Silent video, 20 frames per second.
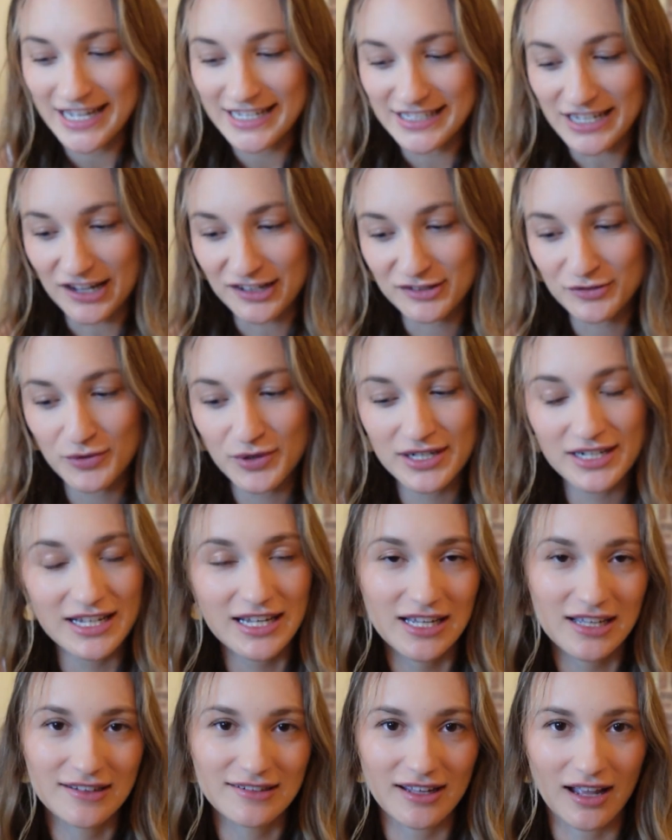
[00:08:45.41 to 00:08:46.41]
Next one
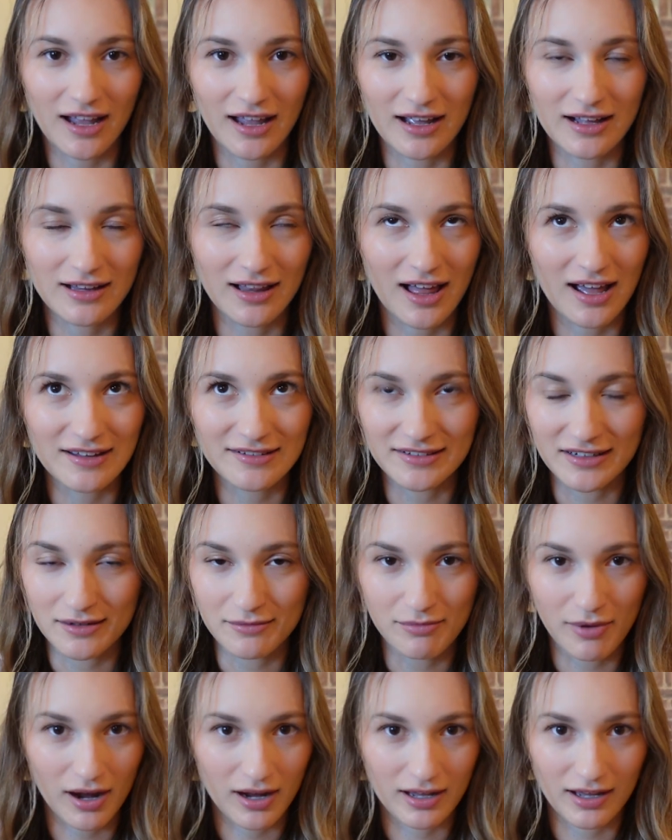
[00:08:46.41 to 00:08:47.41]
is a classic
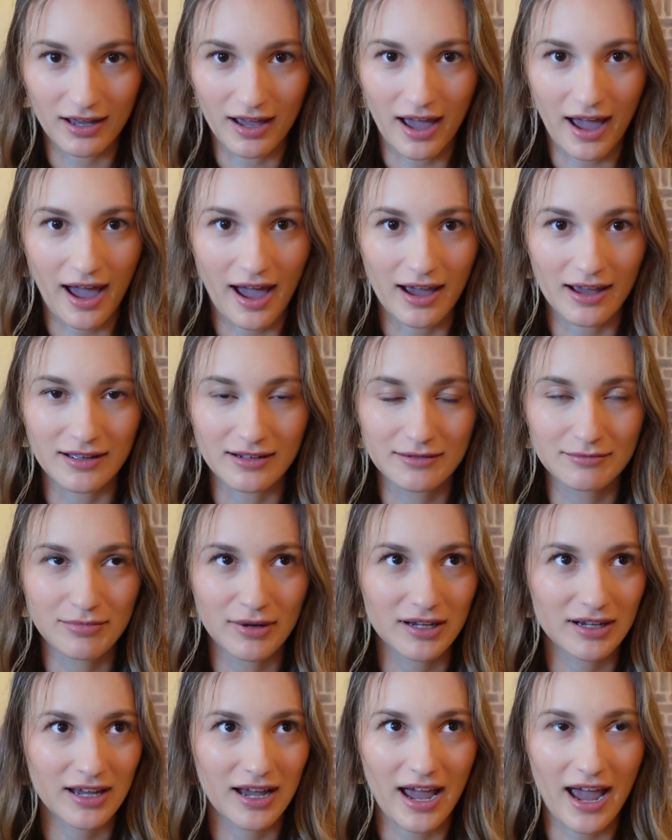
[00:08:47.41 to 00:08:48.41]
bucket hat.
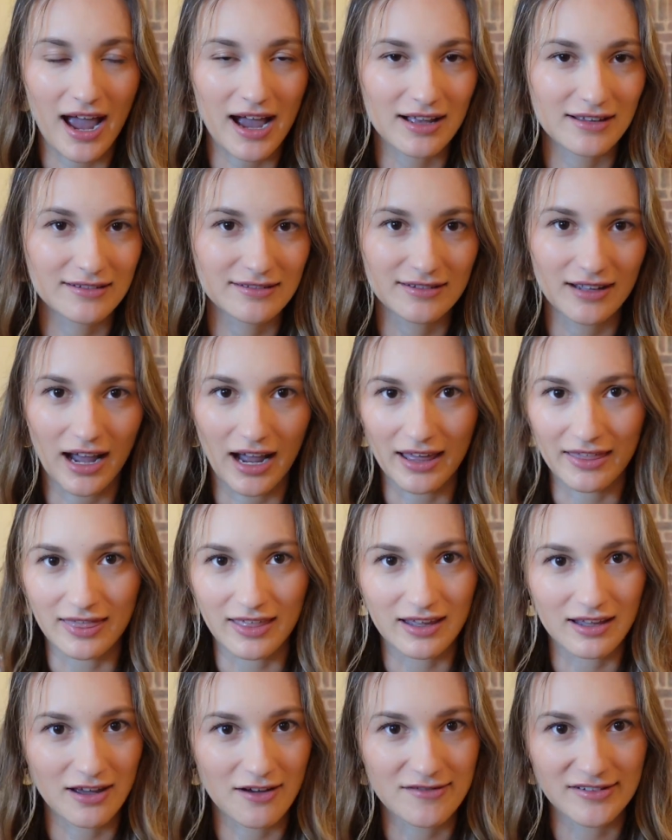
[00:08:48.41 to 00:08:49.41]
Bucket hats, I
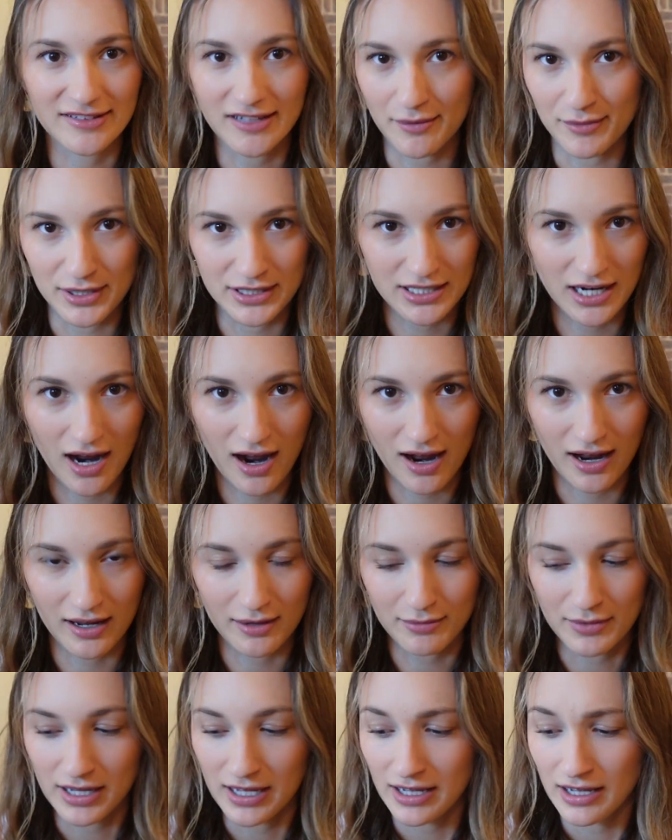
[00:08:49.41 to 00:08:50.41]
think, of
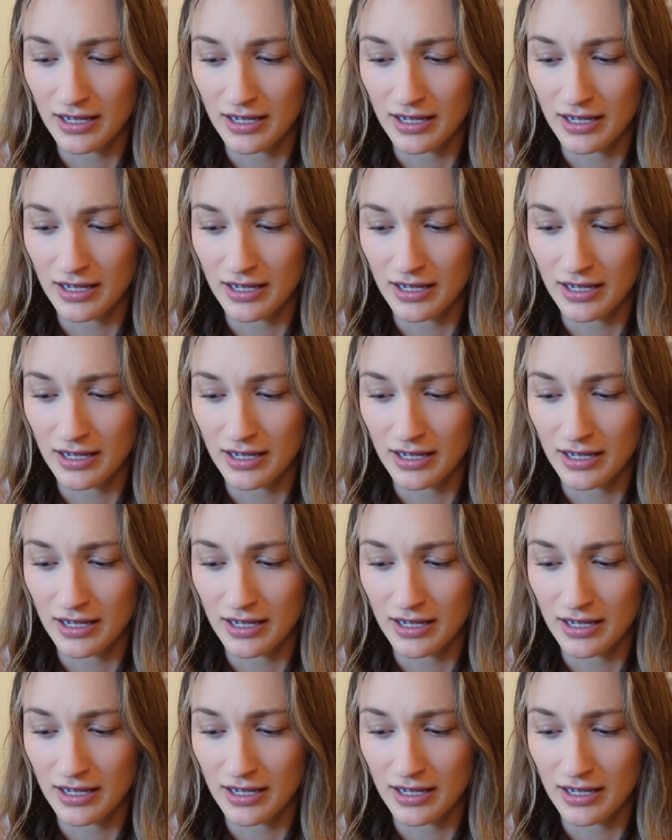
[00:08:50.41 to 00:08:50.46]
summertime.